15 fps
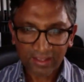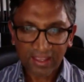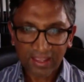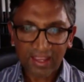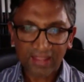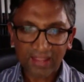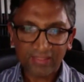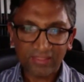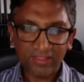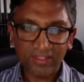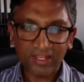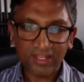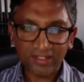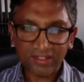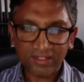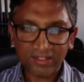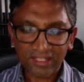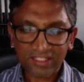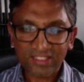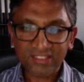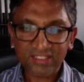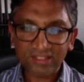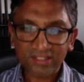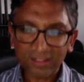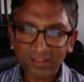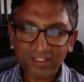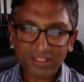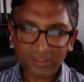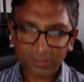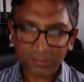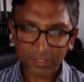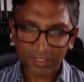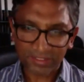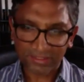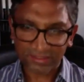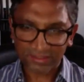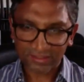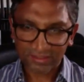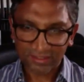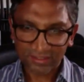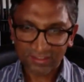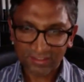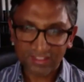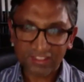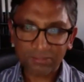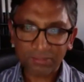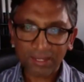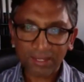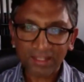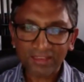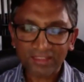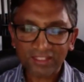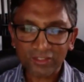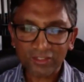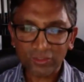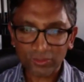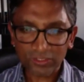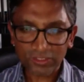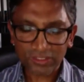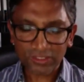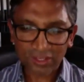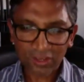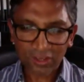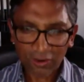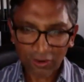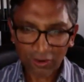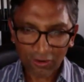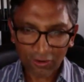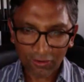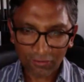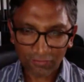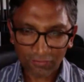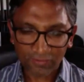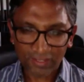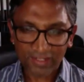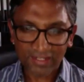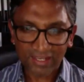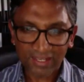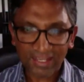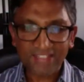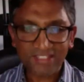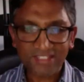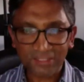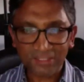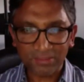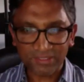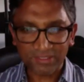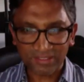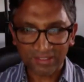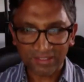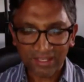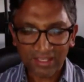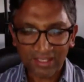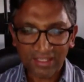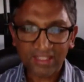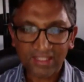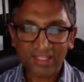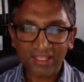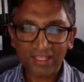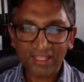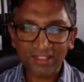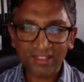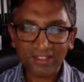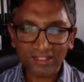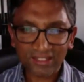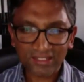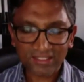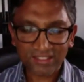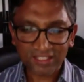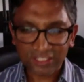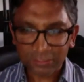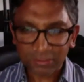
and the renin is still suppressed, despite the use of an yeah. A C E inhibitor, it increases mm-hmm.